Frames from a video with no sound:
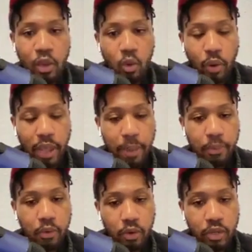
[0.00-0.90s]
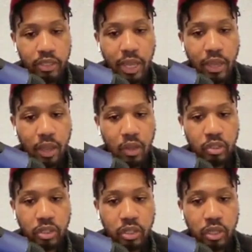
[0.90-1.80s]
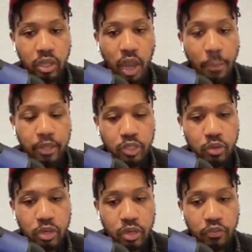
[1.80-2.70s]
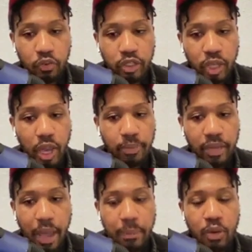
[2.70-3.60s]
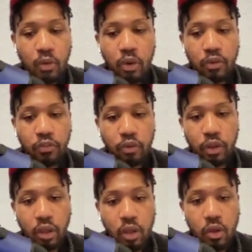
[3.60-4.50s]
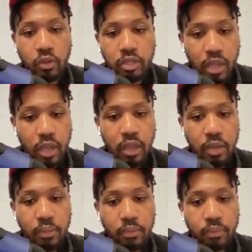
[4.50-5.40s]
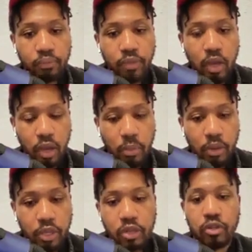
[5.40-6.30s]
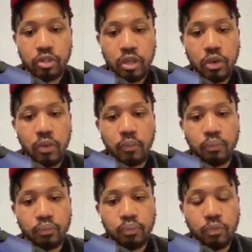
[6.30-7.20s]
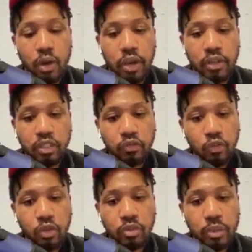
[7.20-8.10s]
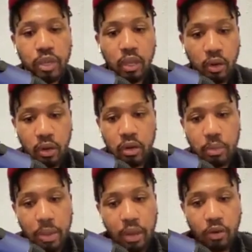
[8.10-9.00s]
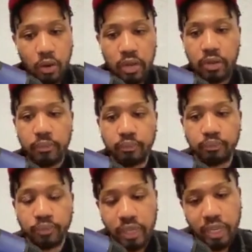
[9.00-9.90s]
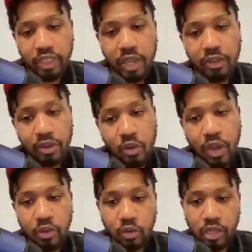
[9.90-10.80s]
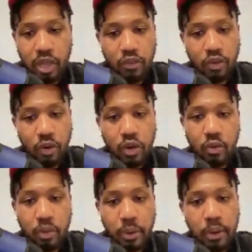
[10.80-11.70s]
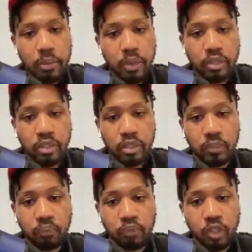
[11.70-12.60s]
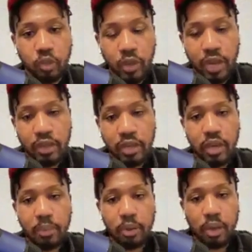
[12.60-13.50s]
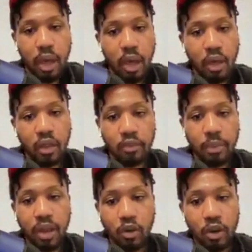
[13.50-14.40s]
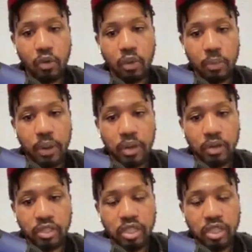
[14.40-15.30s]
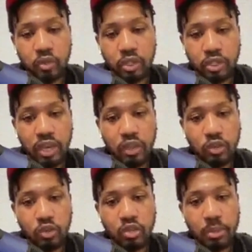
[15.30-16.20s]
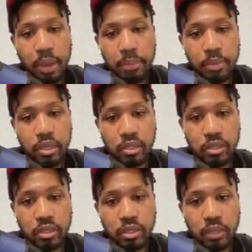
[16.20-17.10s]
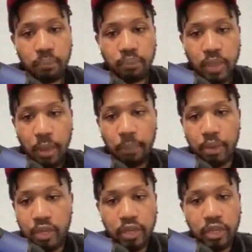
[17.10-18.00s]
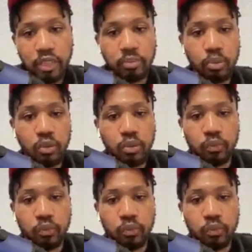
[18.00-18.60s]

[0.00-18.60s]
What happened was I lost an opportunity for a job that I've been wanting for a long time a couple of years ago, right? This forced me to learn about credit. And as y'all know, I used to have a credit repair business. So what I did, I put all of my credit repair secrets that I use in my business, I put it in this book,